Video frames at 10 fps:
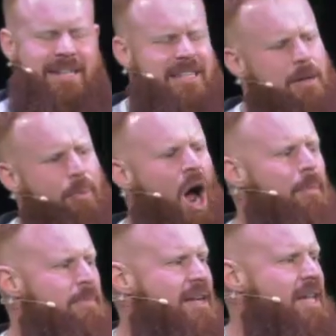He said, The
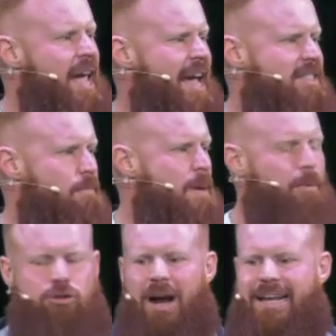problem is, is that
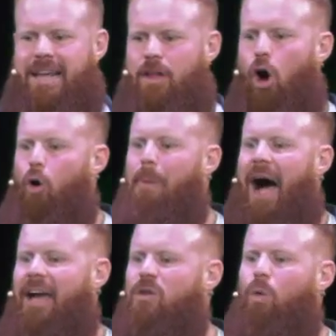people try to eat the whole
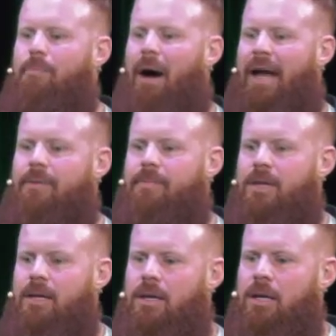pie in one bite.
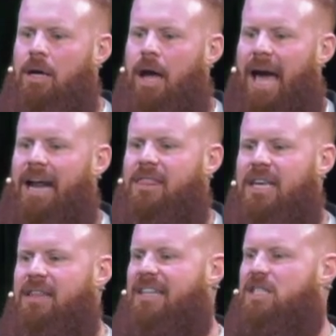And I
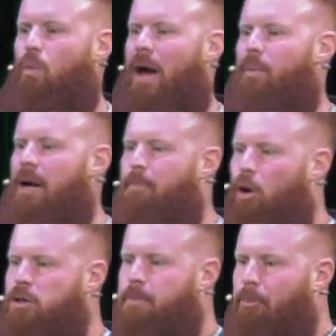think that's the way we
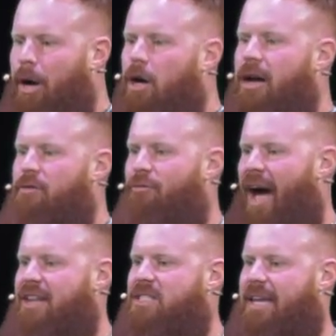approach prayer and
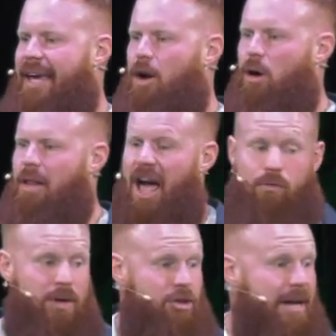fasting in our life.
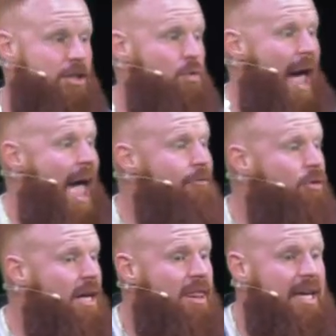We try to do
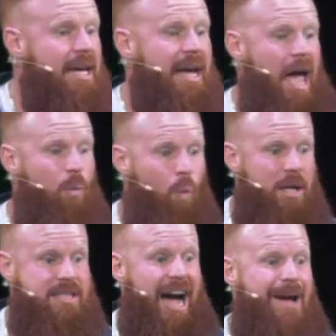everything at
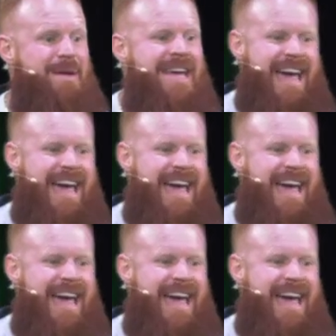one time.